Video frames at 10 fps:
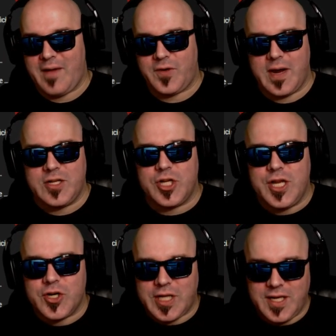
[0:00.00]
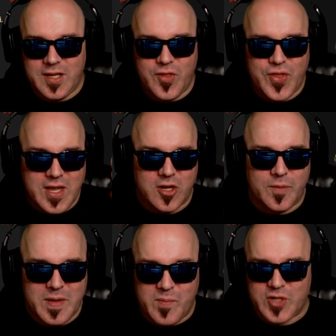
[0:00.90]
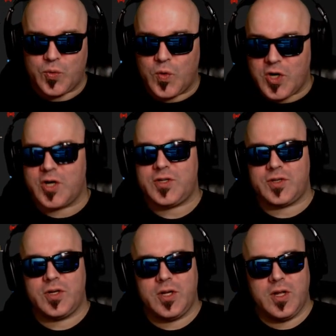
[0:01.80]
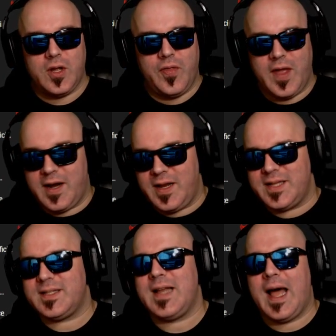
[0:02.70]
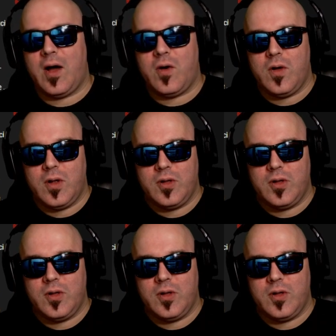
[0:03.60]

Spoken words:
After Engineers, I didn't think it could be much worse than it is now.